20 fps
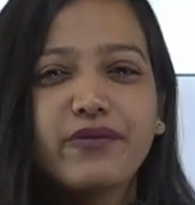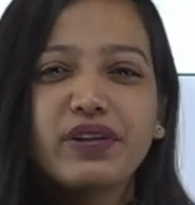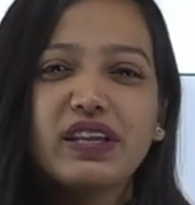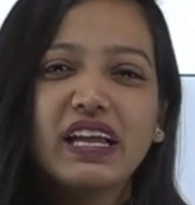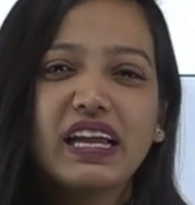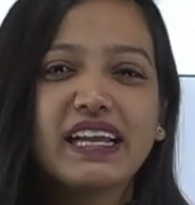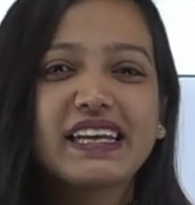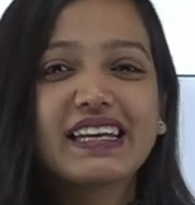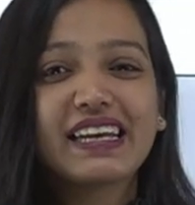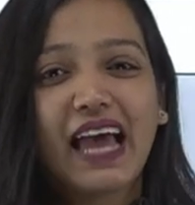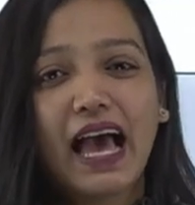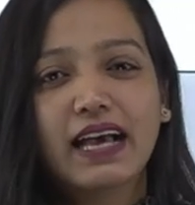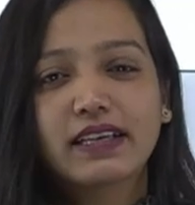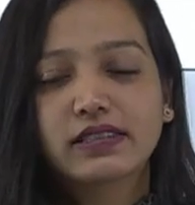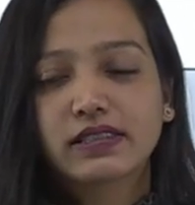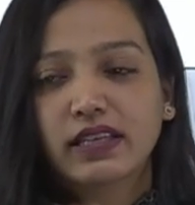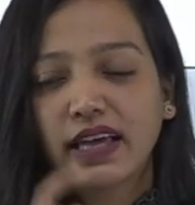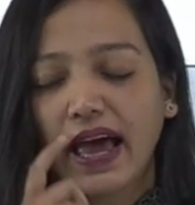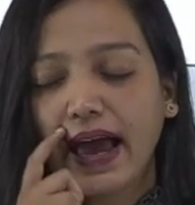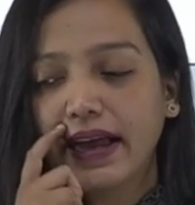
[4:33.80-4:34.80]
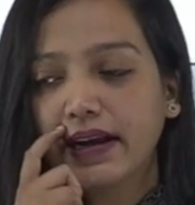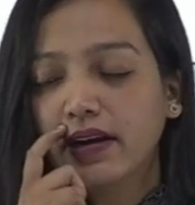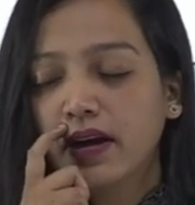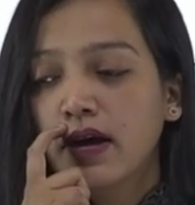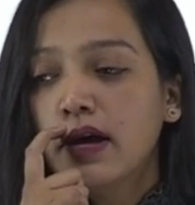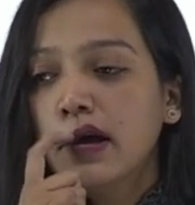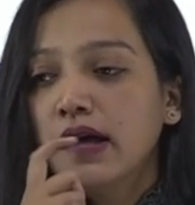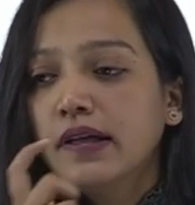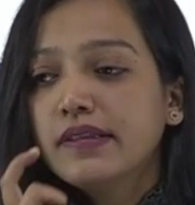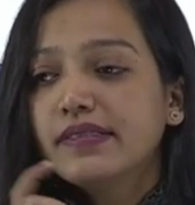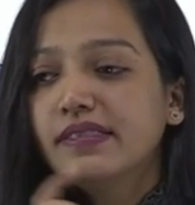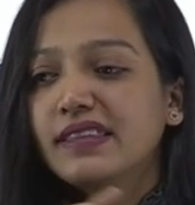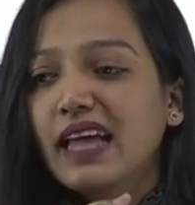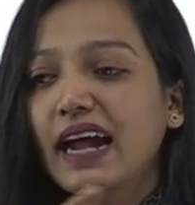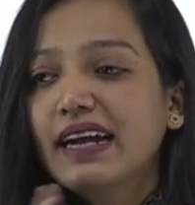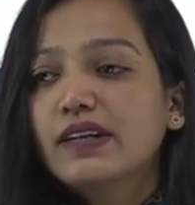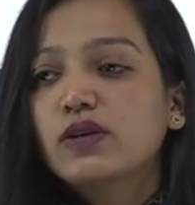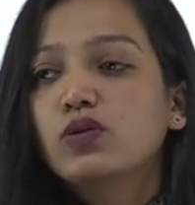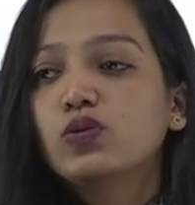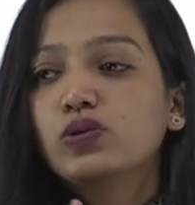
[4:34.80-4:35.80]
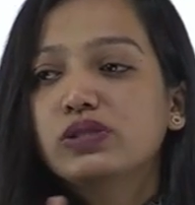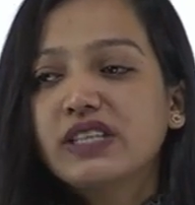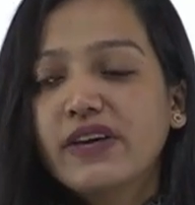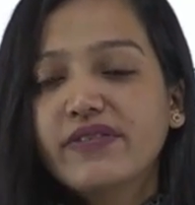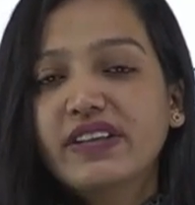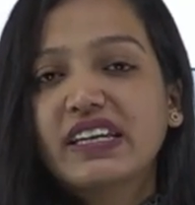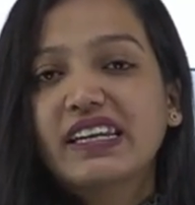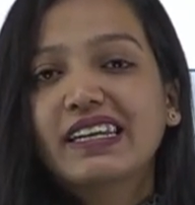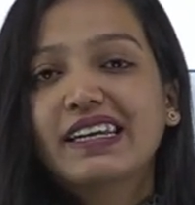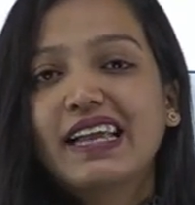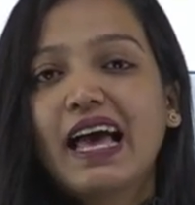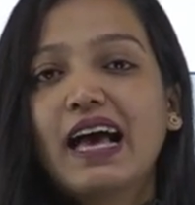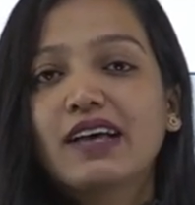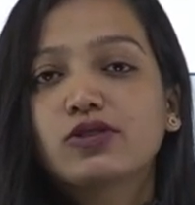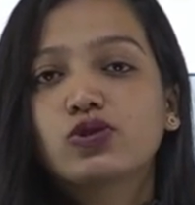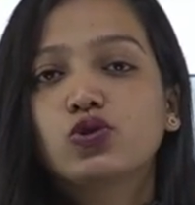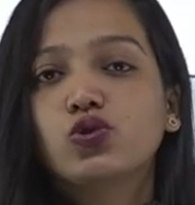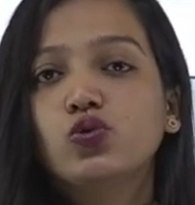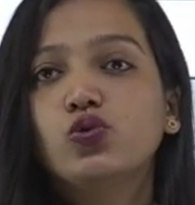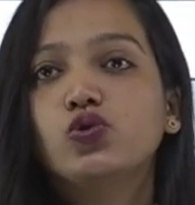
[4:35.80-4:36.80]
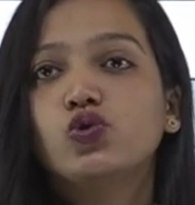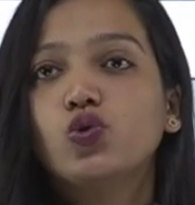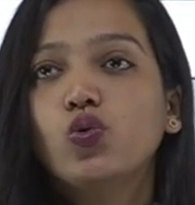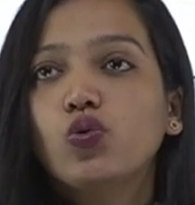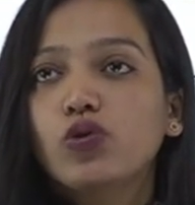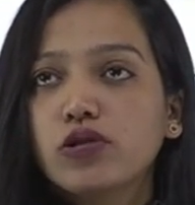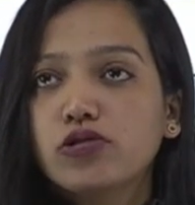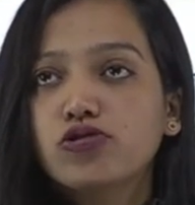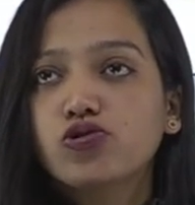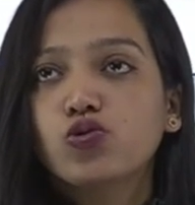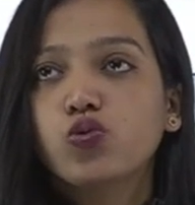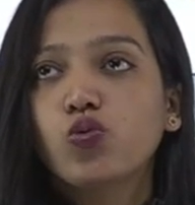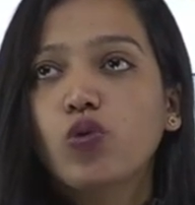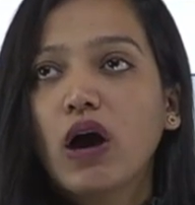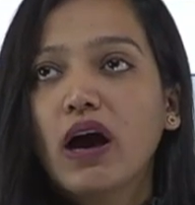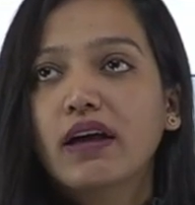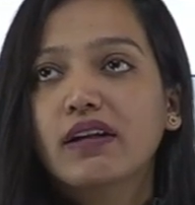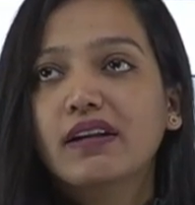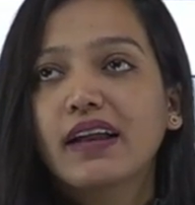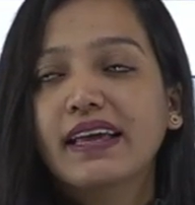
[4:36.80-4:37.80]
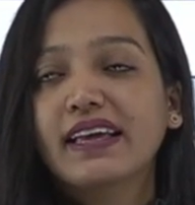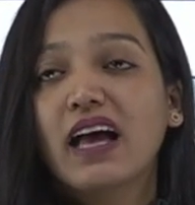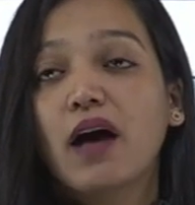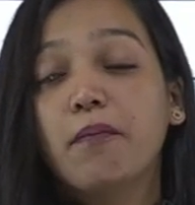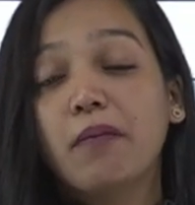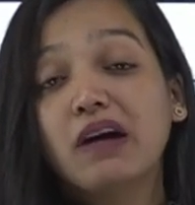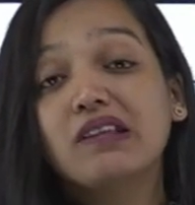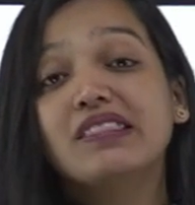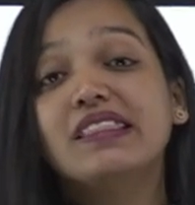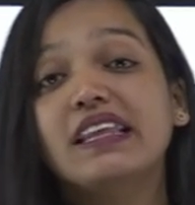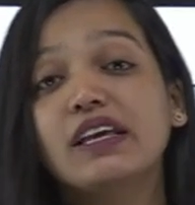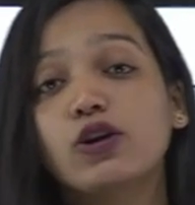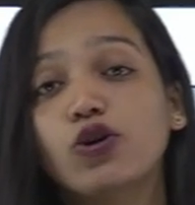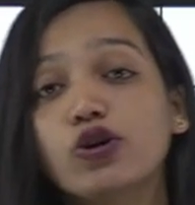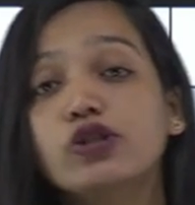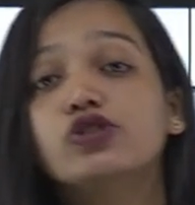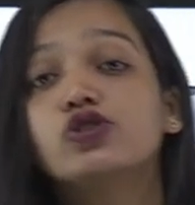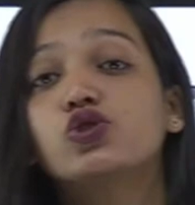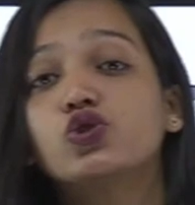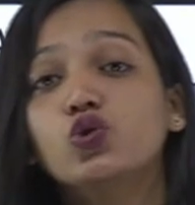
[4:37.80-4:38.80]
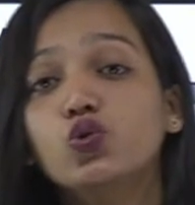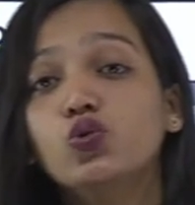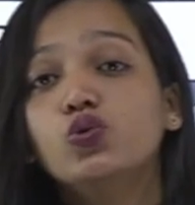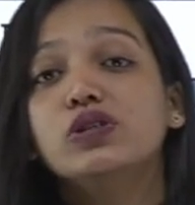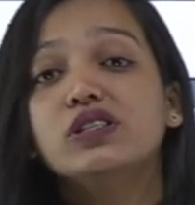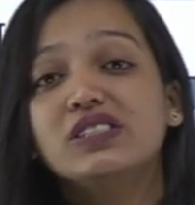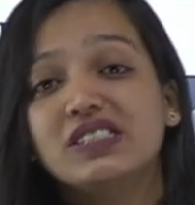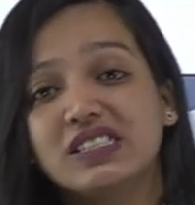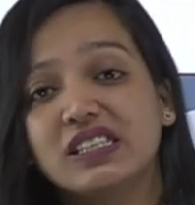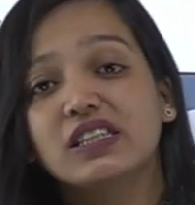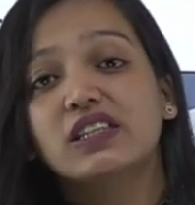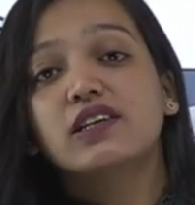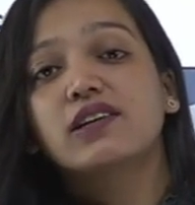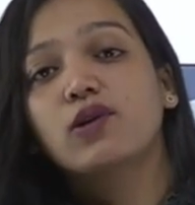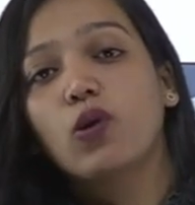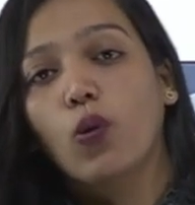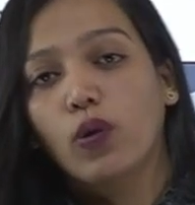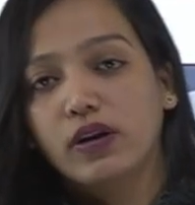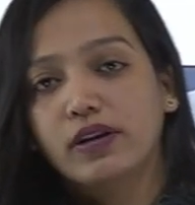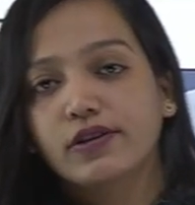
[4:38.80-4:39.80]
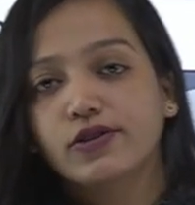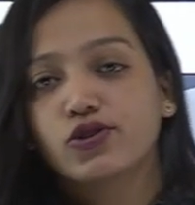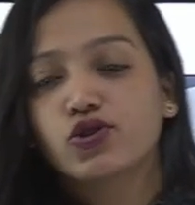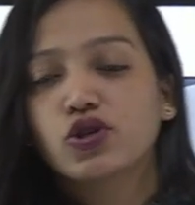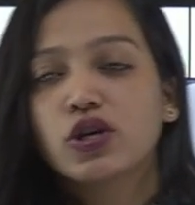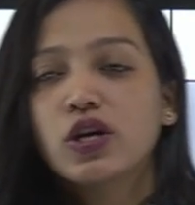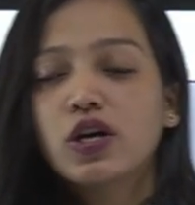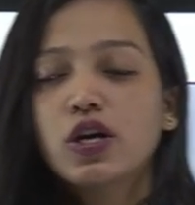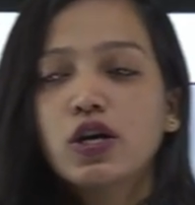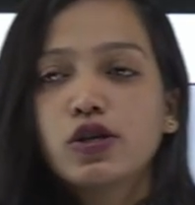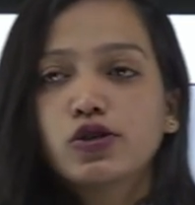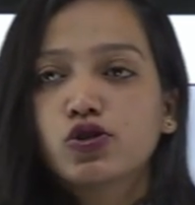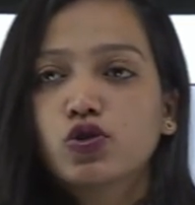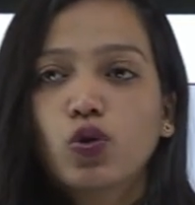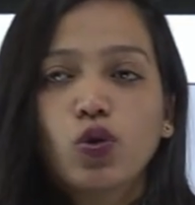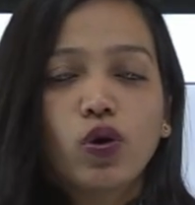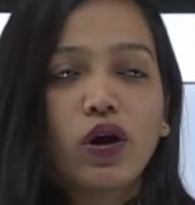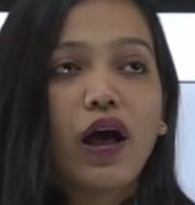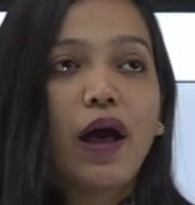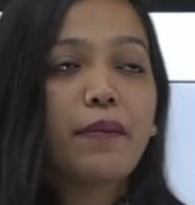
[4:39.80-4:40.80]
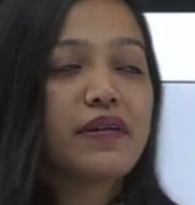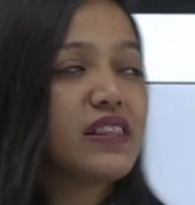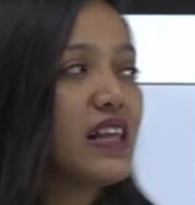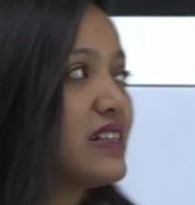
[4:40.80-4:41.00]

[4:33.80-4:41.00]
8 lakhs, and that to 7 8 lakhs to students who are like among the good students in the college. So, I mean, there's